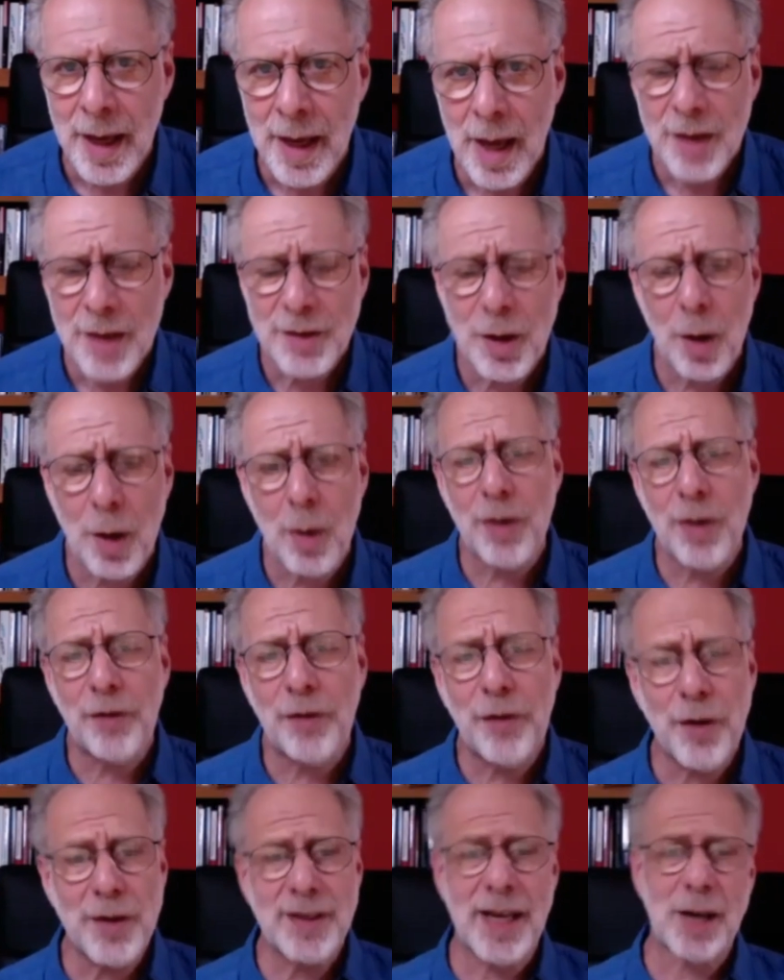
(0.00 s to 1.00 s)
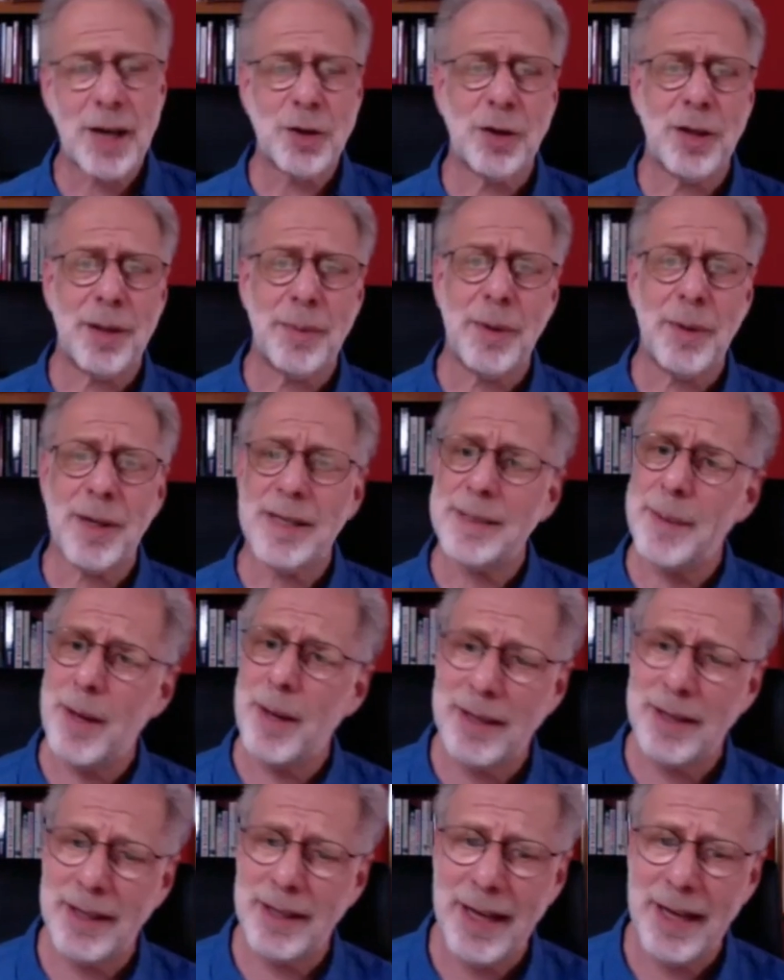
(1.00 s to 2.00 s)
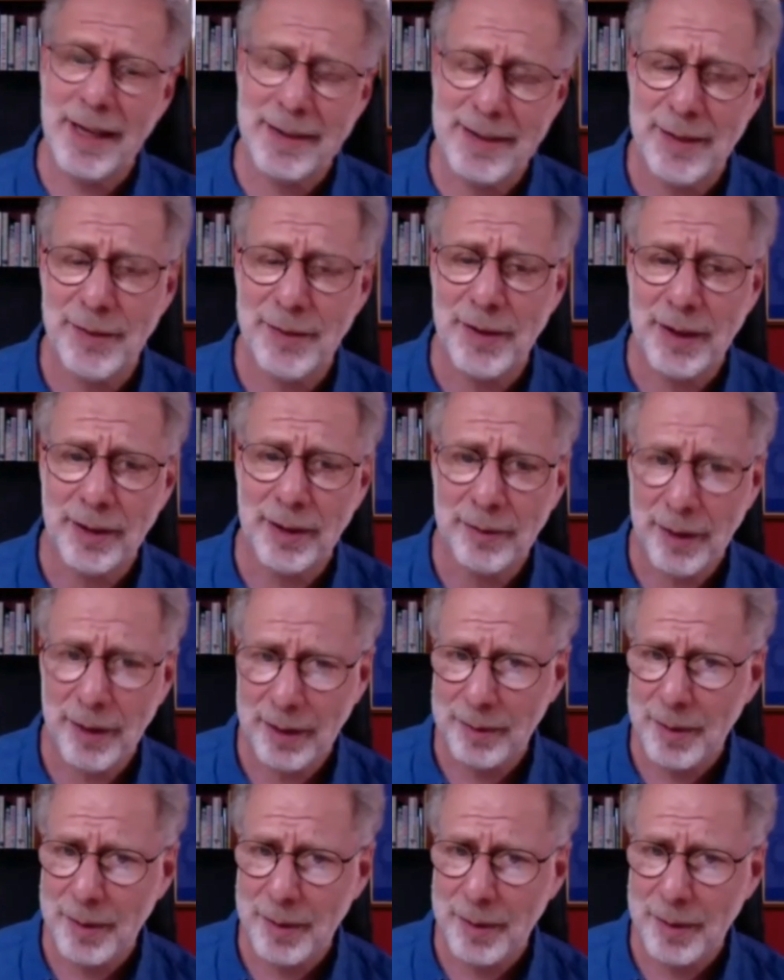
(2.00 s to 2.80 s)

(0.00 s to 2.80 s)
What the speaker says: So the first section of the book is about inactivity, right?